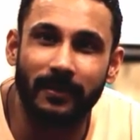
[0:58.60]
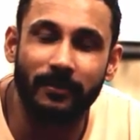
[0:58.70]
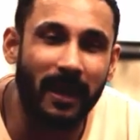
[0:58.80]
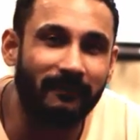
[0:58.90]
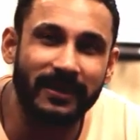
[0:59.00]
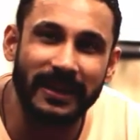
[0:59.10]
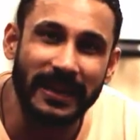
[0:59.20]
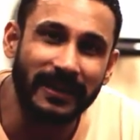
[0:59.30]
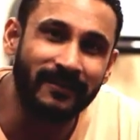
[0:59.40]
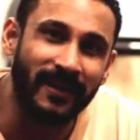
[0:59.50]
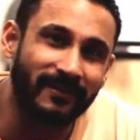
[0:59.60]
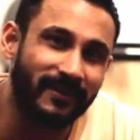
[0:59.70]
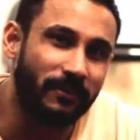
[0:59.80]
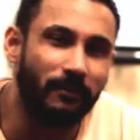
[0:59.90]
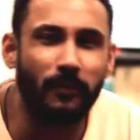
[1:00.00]
you haven't eaten
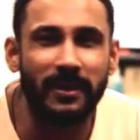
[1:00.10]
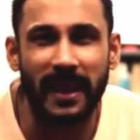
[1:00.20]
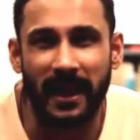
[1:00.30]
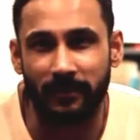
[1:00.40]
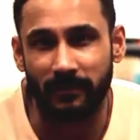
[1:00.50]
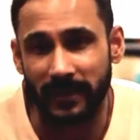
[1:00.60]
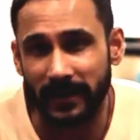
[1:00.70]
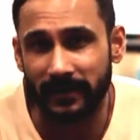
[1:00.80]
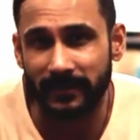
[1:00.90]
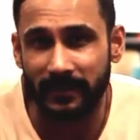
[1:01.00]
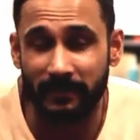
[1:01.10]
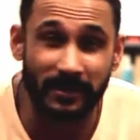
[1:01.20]
anything, you've only had your dinner then,